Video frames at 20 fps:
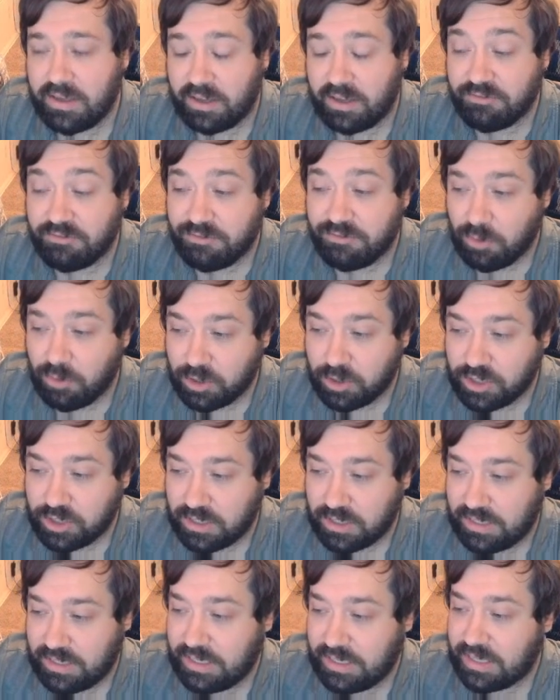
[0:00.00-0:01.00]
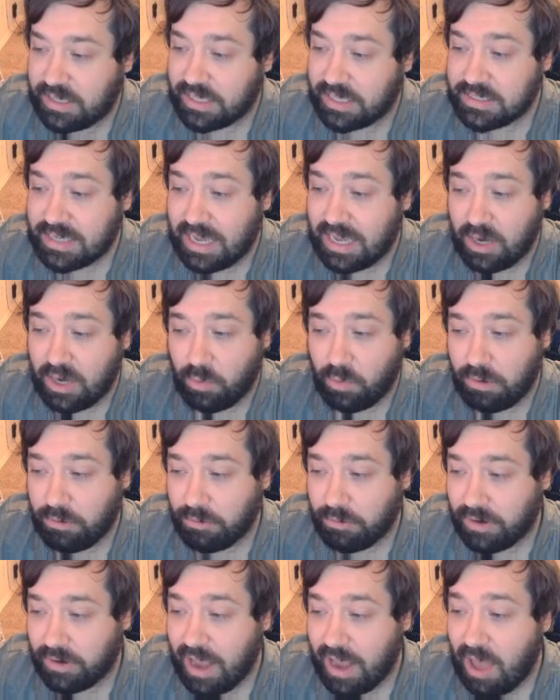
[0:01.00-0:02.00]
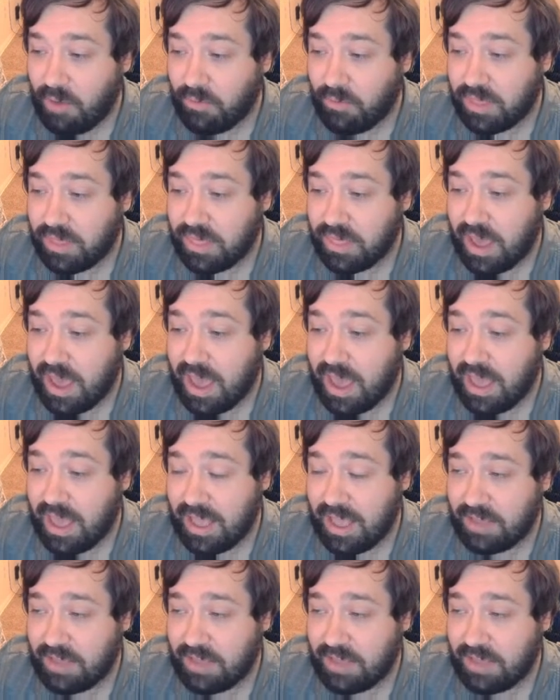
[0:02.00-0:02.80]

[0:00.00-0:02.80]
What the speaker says: Unfortunately, that's kind of where we're at with that.